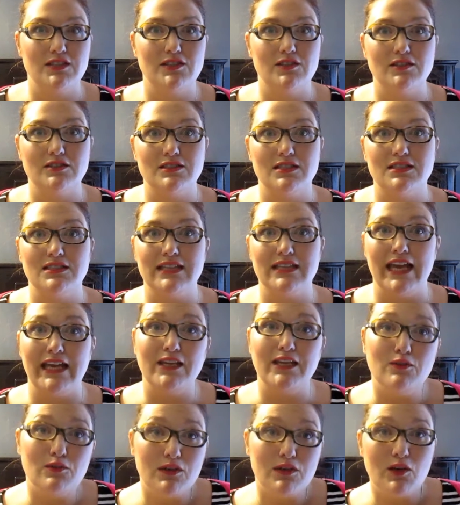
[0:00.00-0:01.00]
learned to say
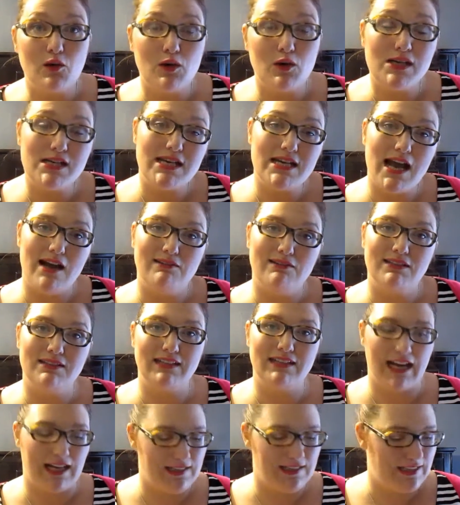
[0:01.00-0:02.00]
unicorn now
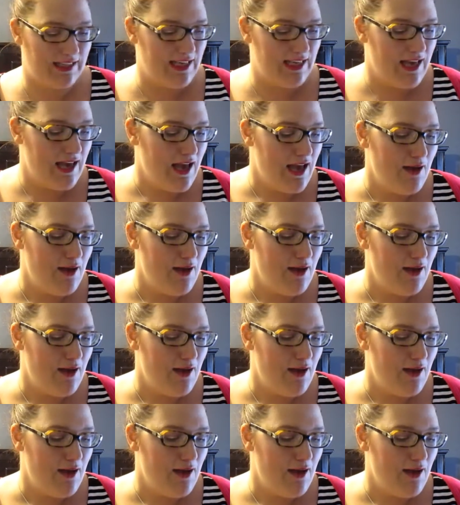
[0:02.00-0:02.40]
correctly.